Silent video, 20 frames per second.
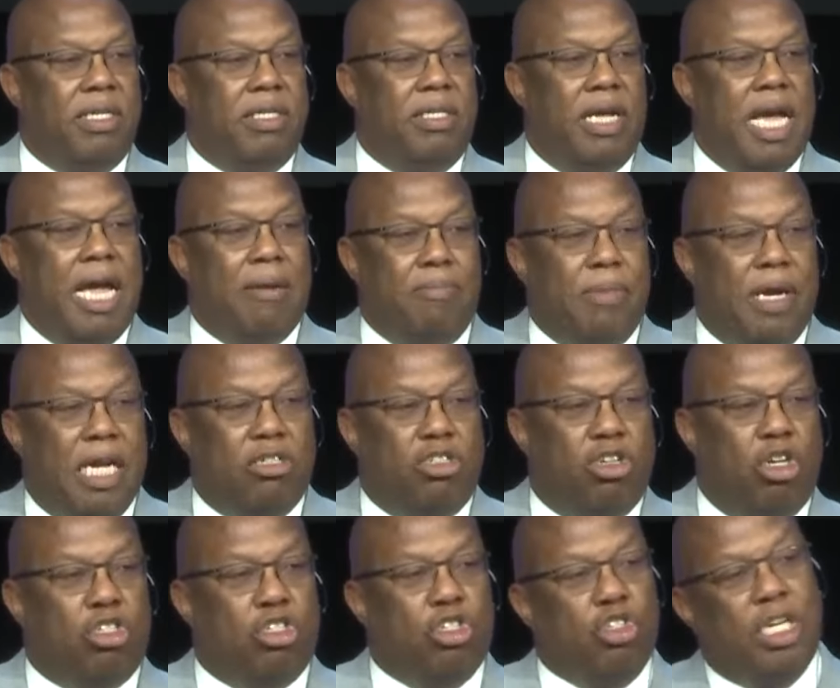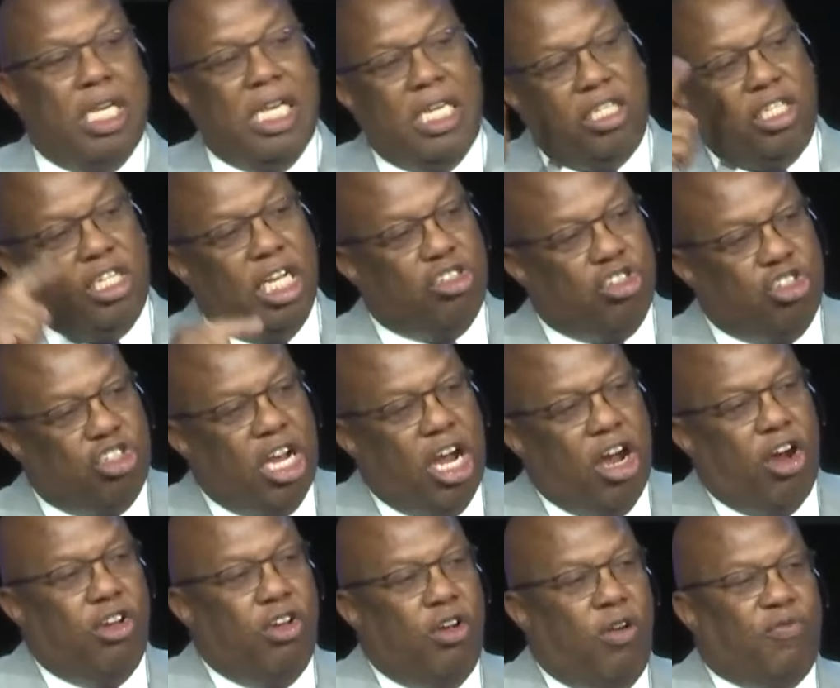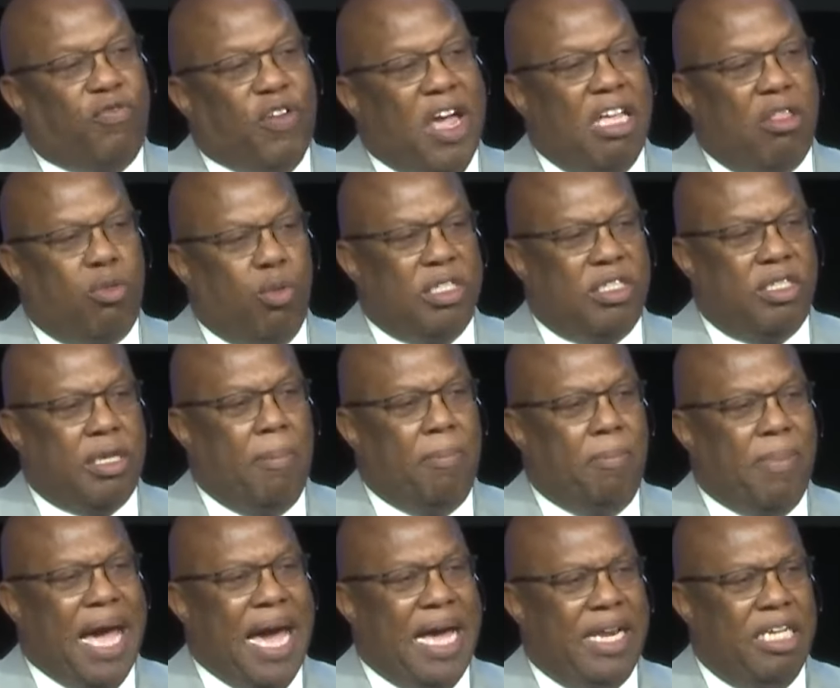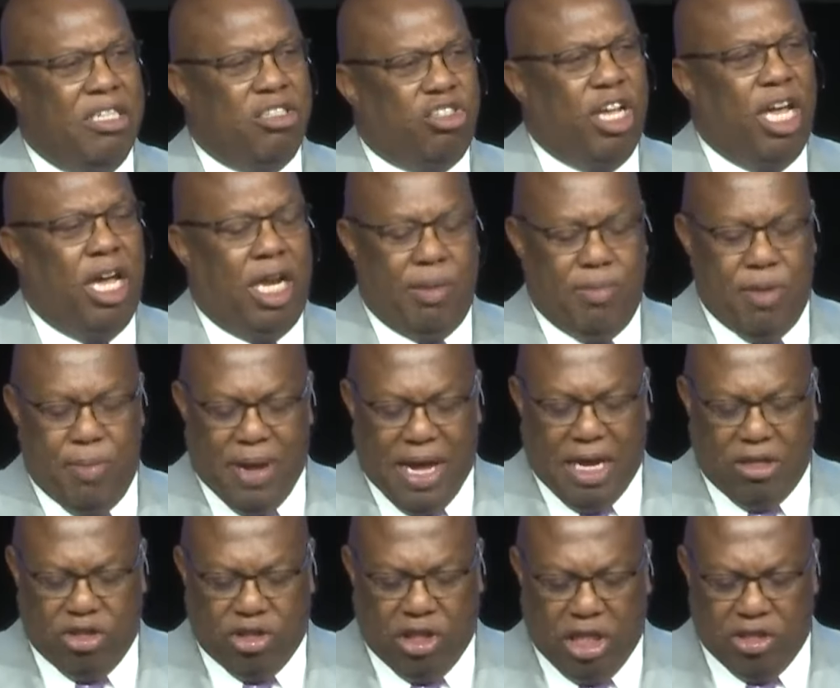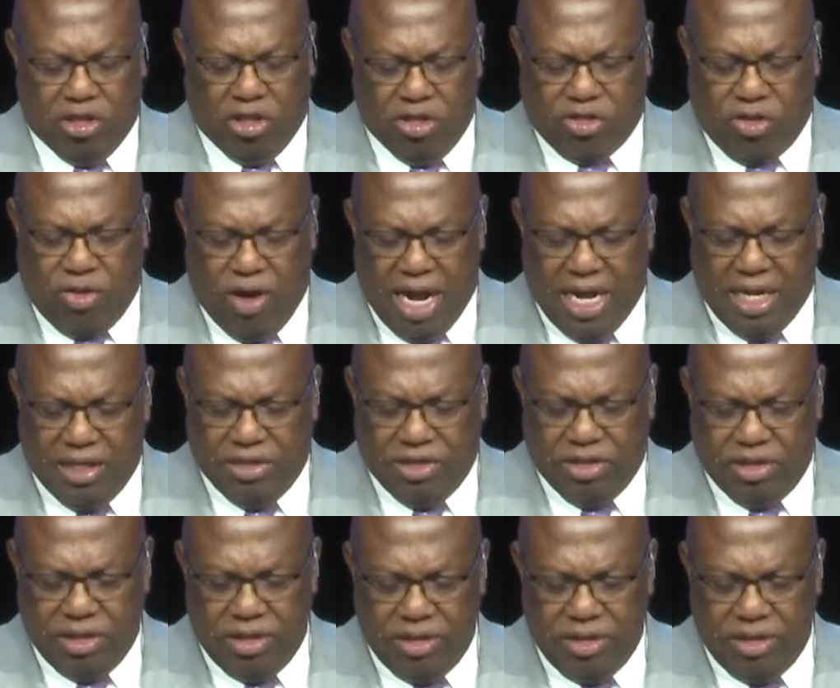That means that you need to just share your faith with somebody and tell them about Jesus Christ.